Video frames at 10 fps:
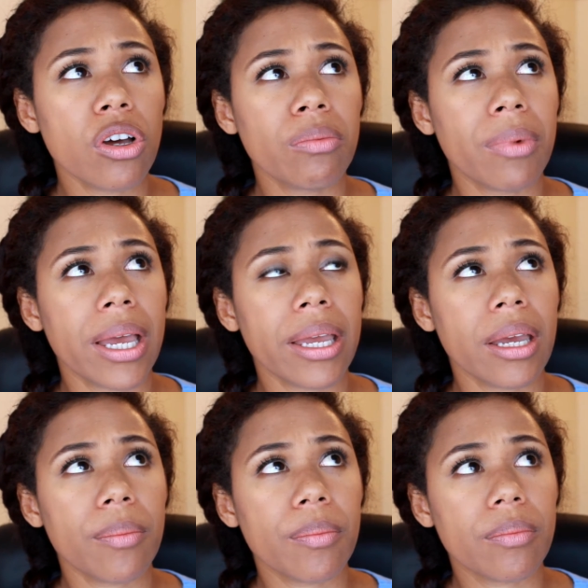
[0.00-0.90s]
on
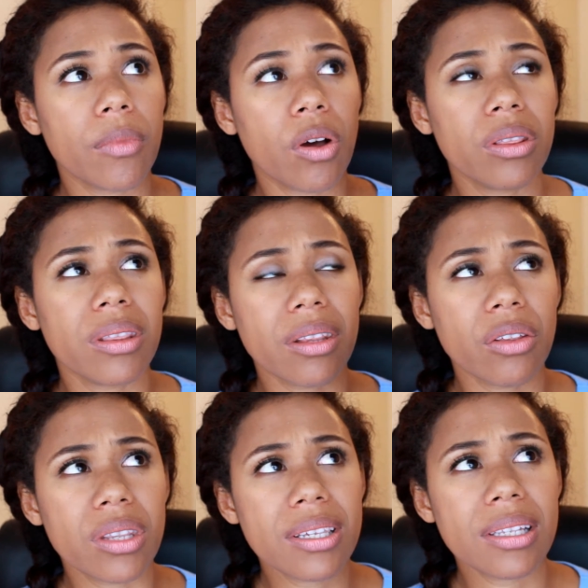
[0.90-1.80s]
my on
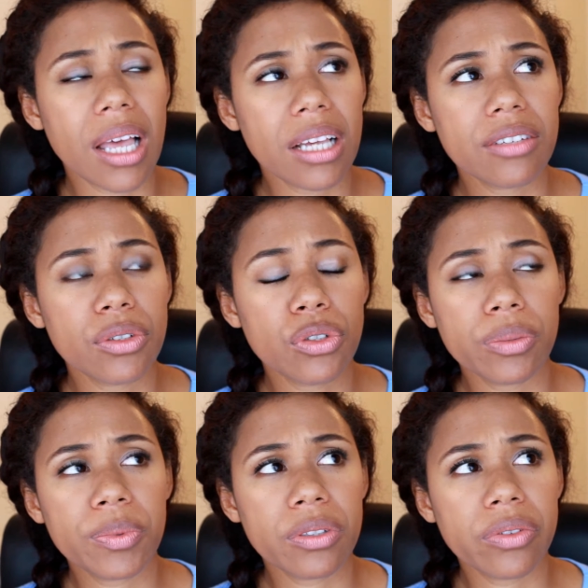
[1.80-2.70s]
these last few
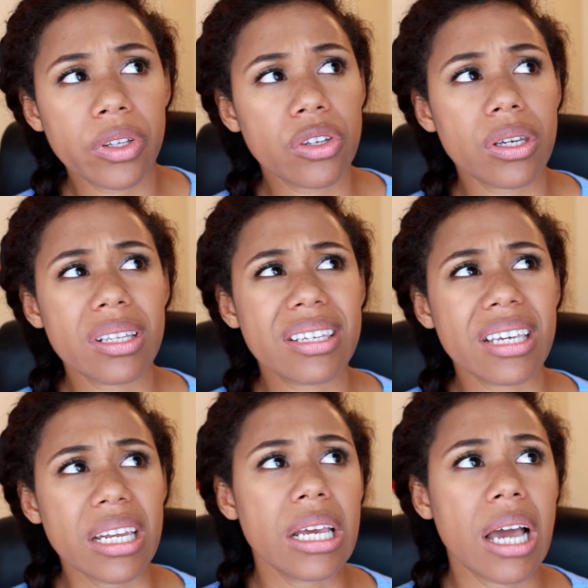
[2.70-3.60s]
trips to Fiji, it's
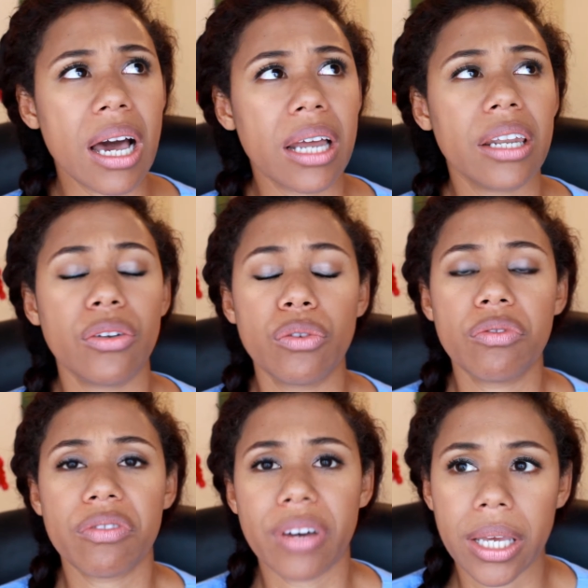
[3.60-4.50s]
getting harder to
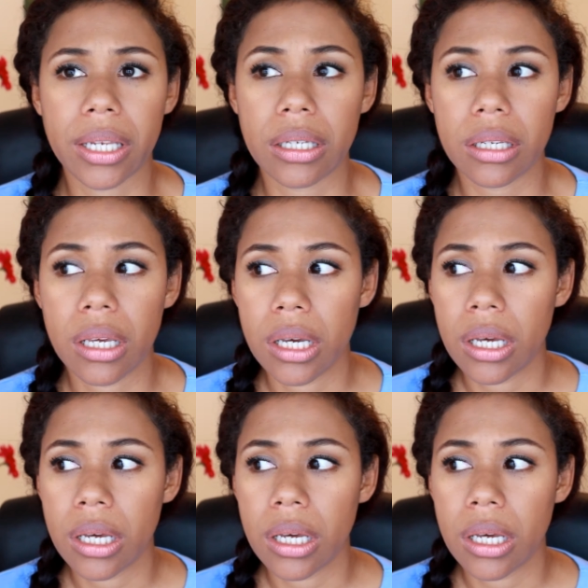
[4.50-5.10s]
find